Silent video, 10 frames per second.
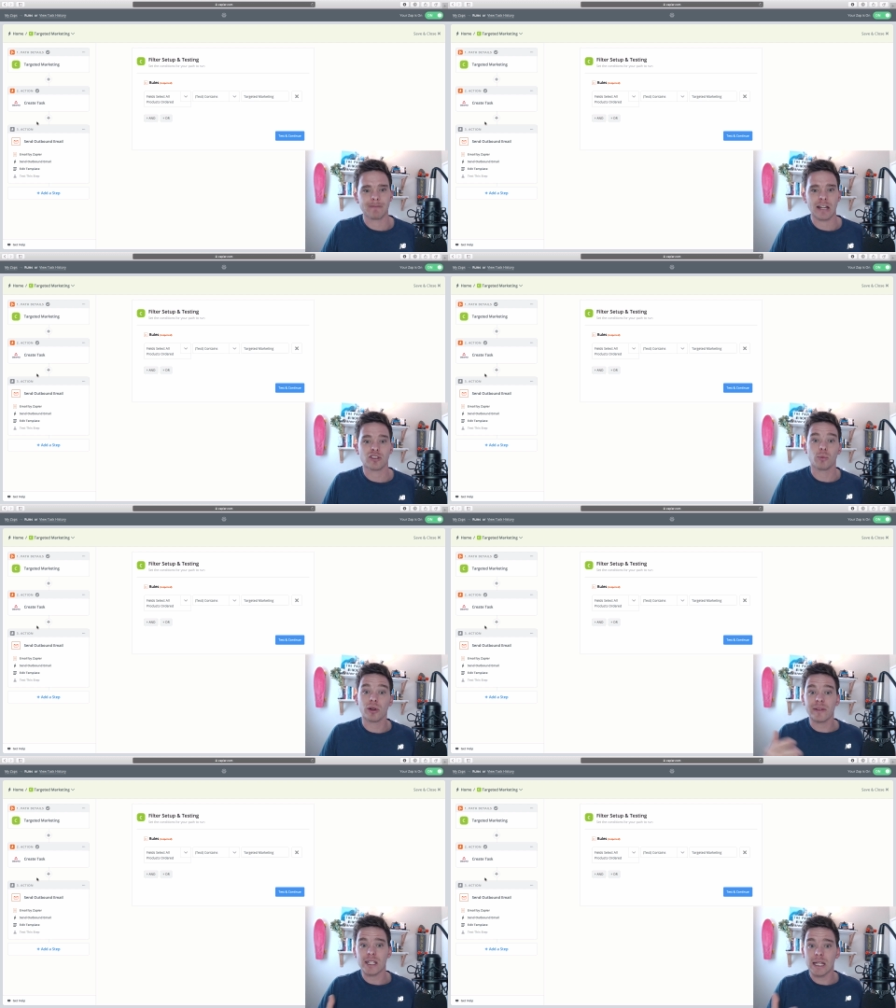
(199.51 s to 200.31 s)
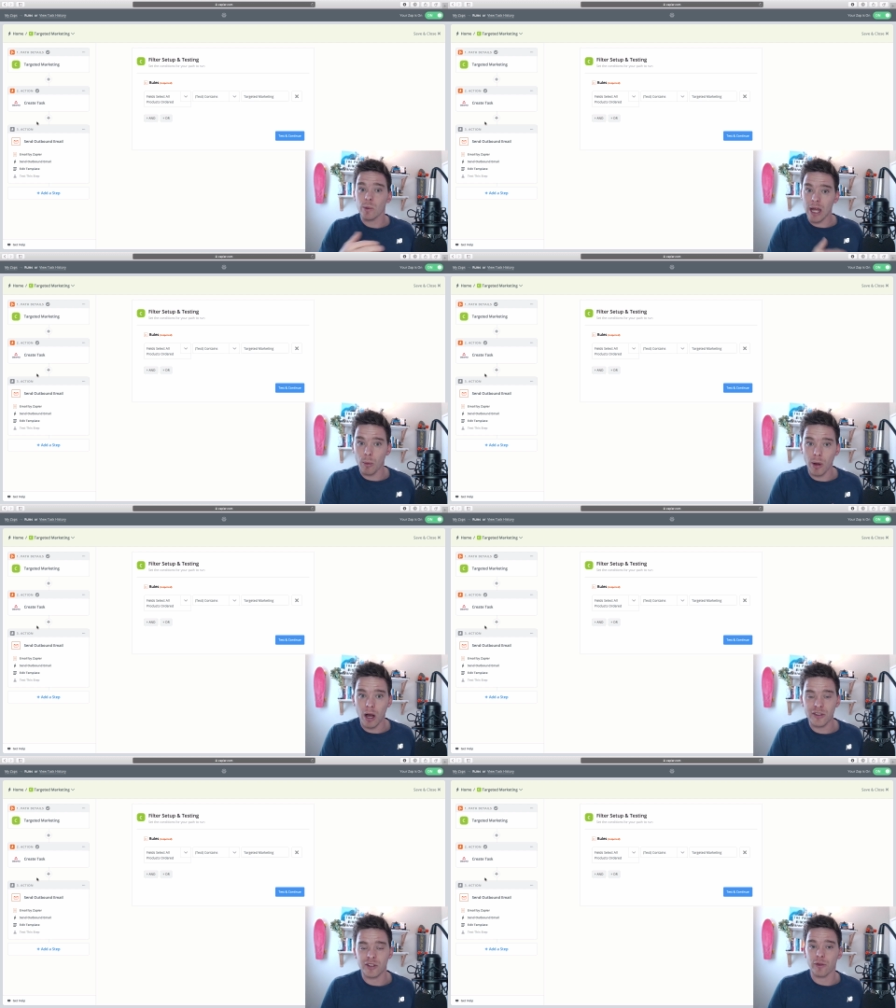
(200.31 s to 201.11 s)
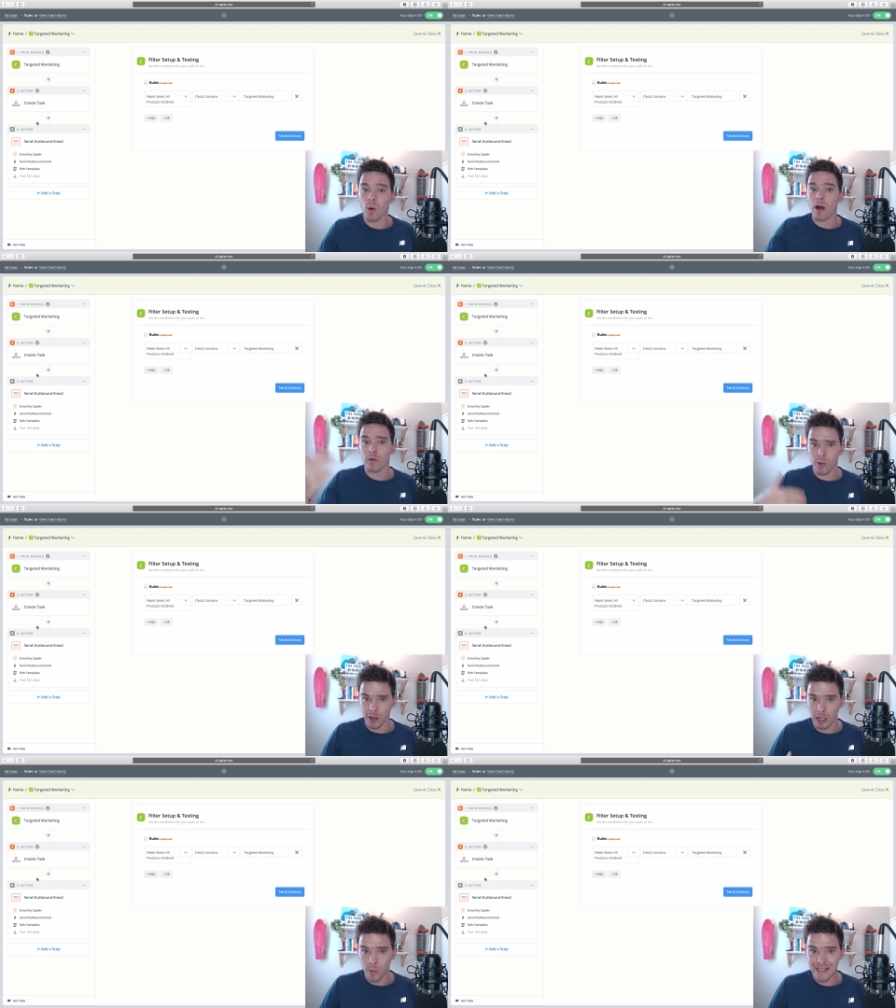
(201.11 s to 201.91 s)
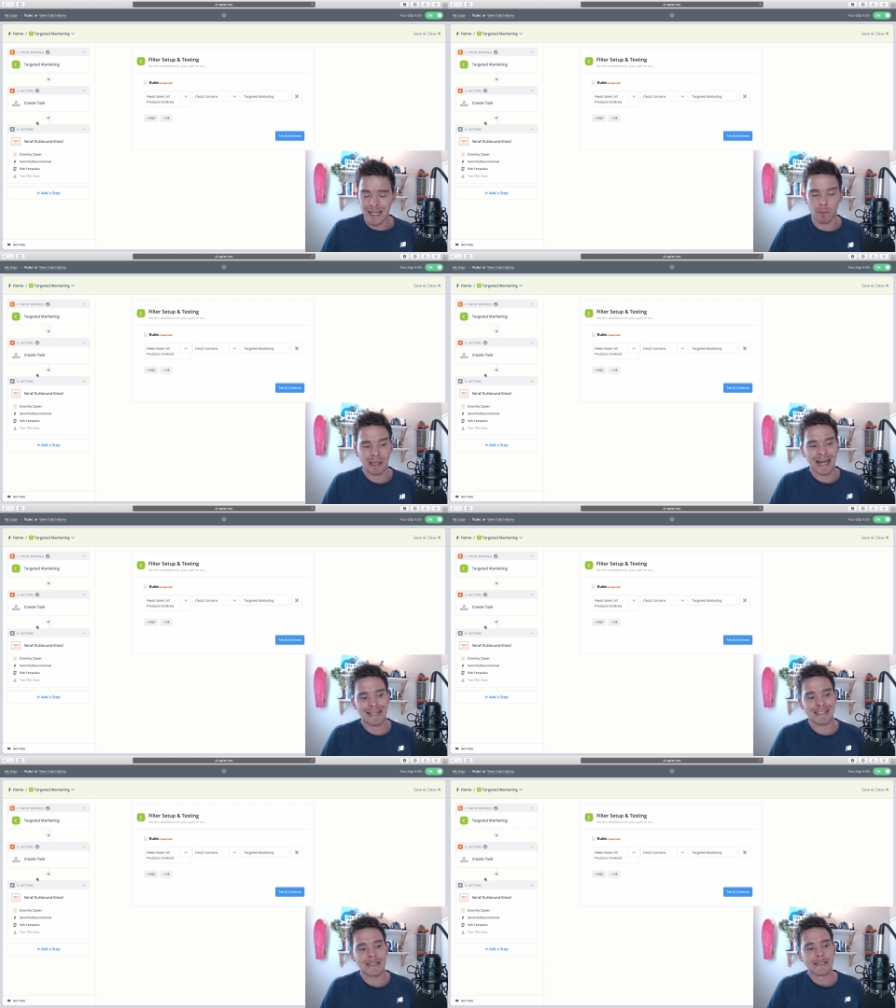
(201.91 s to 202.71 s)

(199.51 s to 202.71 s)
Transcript: And so previously, without paths, if you are on one of the lower tier plans,